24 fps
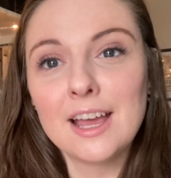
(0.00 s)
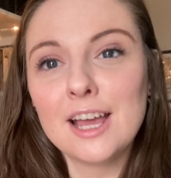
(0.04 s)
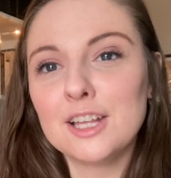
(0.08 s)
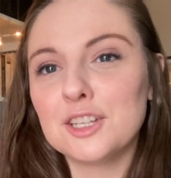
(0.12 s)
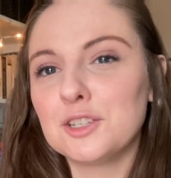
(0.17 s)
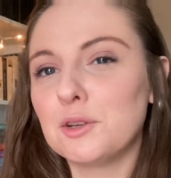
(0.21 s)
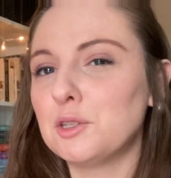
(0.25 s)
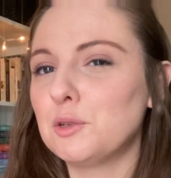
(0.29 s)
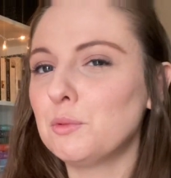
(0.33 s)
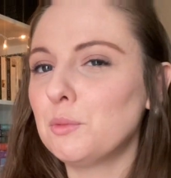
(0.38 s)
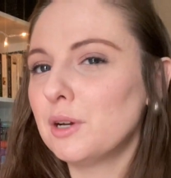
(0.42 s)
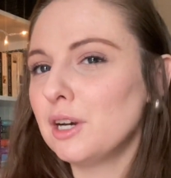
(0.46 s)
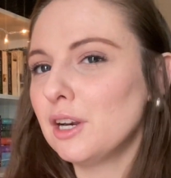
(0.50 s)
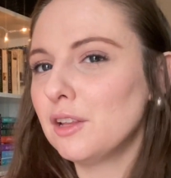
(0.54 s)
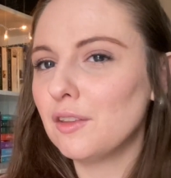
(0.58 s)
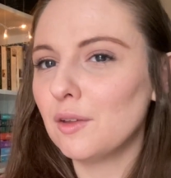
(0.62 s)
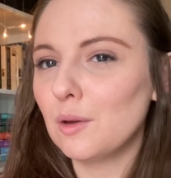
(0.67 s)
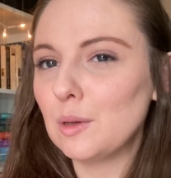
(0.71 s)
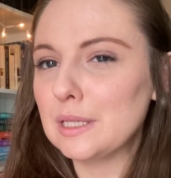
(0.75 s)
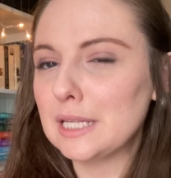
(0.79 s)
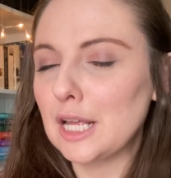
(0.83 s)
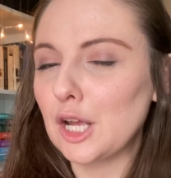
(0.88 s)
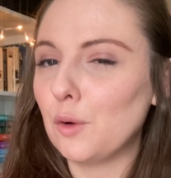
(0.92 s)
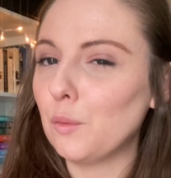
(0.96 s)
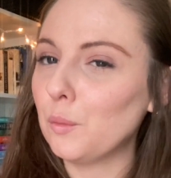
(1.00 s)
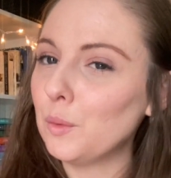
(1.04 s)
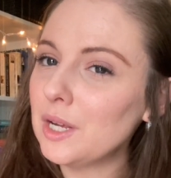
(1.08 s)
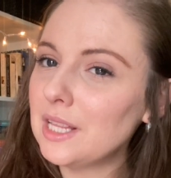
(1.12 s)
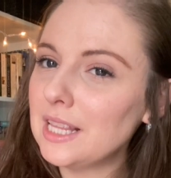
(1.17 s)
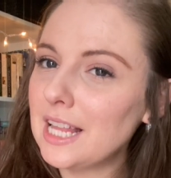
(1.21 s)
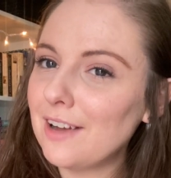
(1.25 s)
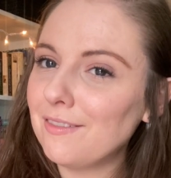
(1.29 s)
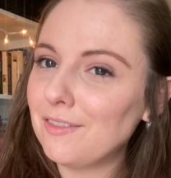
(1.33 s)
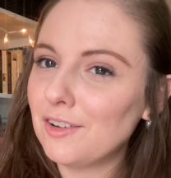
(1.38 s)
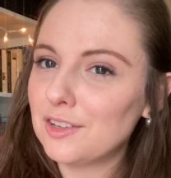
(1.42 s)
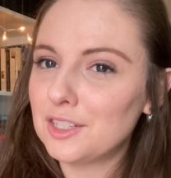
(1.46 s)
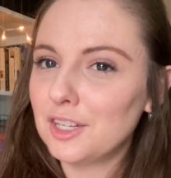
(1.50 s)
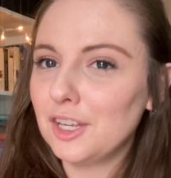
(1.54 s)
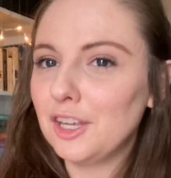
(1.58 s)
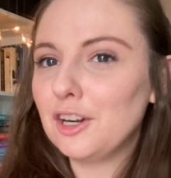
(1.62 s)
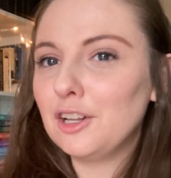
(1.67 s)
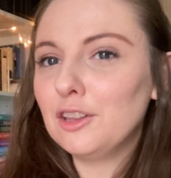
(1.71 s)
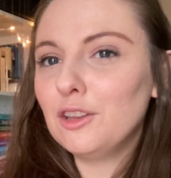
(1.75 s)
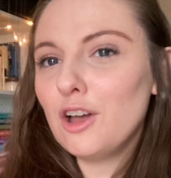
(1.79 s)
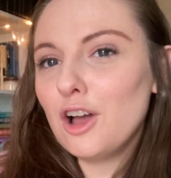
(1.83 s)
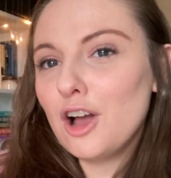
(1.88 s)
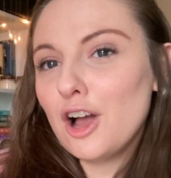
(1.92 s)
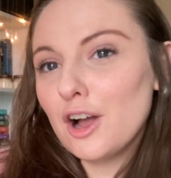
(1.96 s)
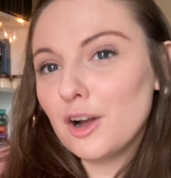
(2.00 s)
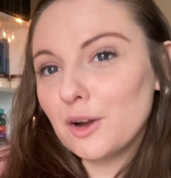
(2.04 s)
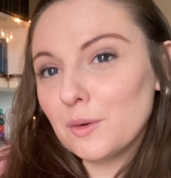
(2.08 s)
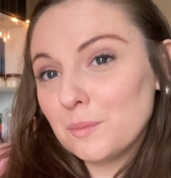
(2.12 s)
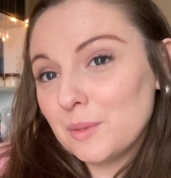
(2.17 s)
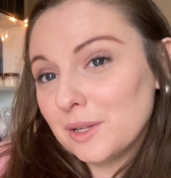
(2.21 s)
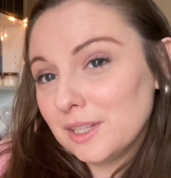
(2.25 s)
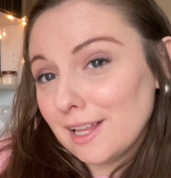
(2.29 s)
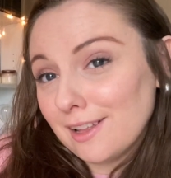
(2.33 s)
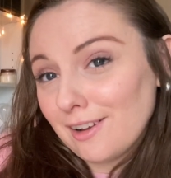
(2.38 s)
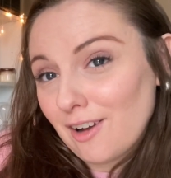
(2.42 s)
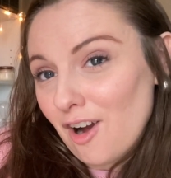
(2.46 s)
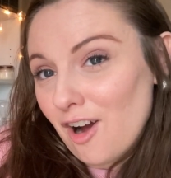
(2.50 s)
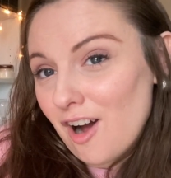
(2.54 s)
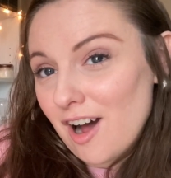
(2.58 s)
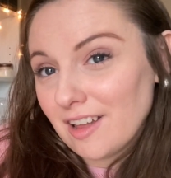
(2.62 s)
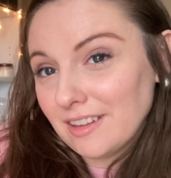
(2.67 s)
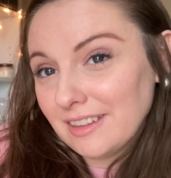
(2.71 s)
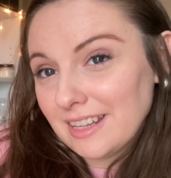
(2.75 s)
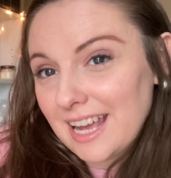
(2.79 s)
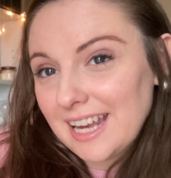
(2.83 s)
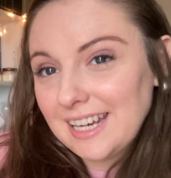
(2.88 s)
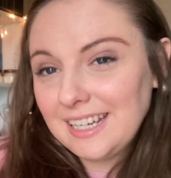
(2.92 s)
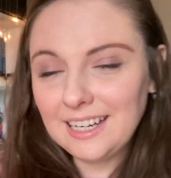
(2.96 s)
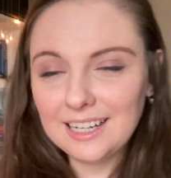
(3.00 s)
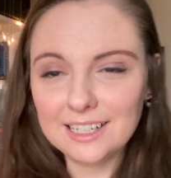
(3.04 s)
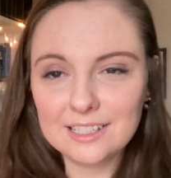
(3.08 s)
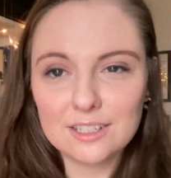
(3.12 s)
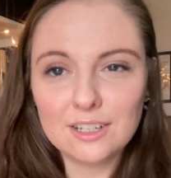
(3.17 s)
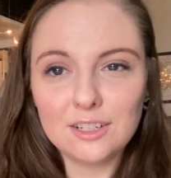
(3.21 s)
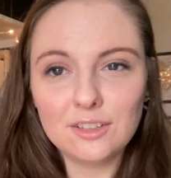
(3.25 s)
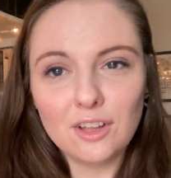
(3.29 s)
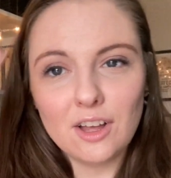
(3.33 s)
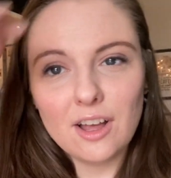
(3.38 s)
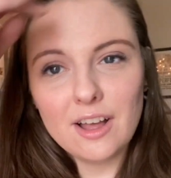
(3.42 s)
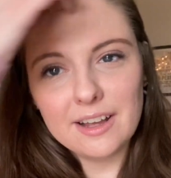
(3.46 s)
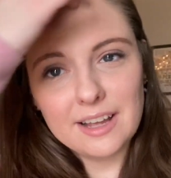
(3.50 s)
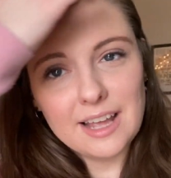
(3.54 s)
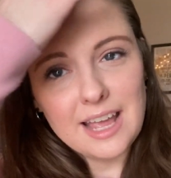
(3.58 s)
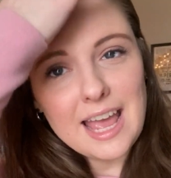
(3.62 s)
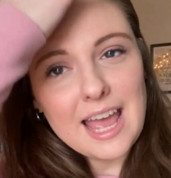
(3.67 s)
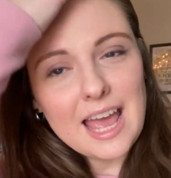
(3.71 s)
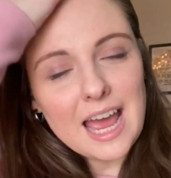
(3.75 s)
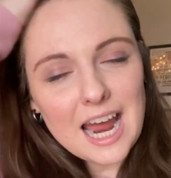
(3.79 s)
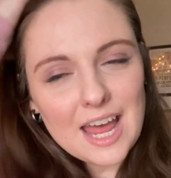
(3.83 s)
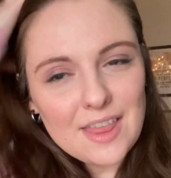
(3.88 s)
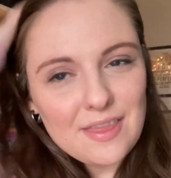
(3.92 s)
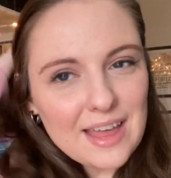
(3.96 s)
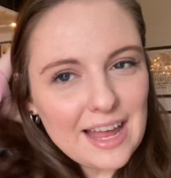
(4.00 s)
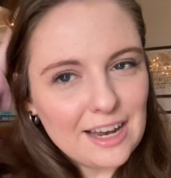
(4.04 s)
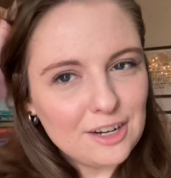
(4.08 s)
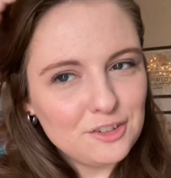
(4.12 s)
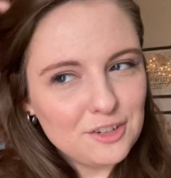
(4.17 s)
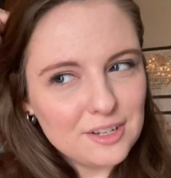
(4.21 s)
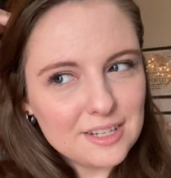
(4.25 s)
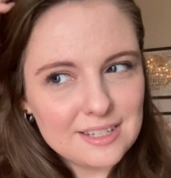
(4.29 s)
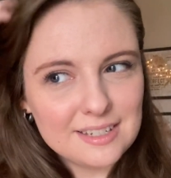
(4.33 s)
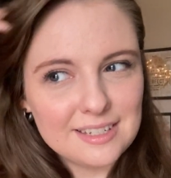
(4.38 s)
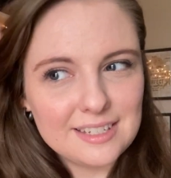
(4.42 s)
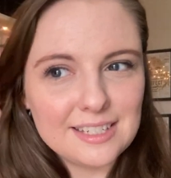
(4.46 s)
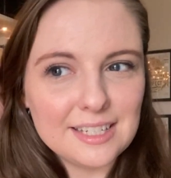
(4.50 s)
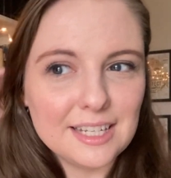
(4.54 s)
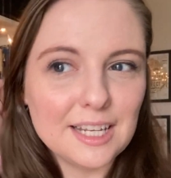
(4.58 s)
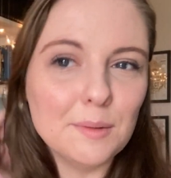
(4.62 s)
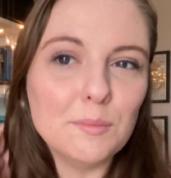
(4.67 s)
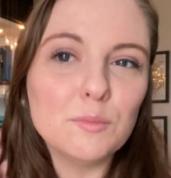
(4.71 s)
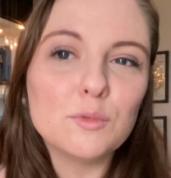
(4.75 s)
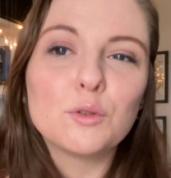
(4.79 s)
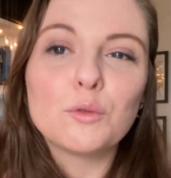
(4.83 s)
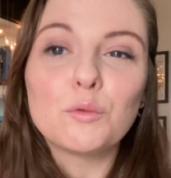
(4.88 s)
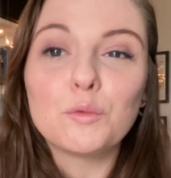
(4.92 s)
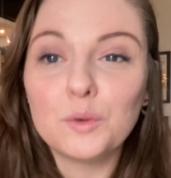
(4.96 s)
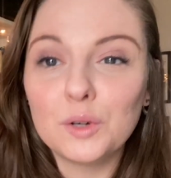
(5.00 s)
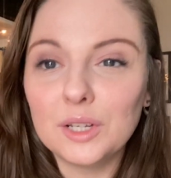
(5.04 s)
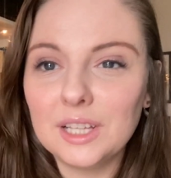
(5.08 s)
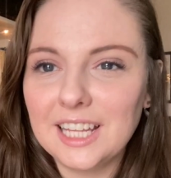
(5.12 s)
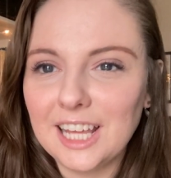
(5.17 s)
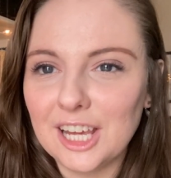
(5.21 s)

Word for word: So it's one of those like real life doesn't get along, but like online gets along. And that just seems really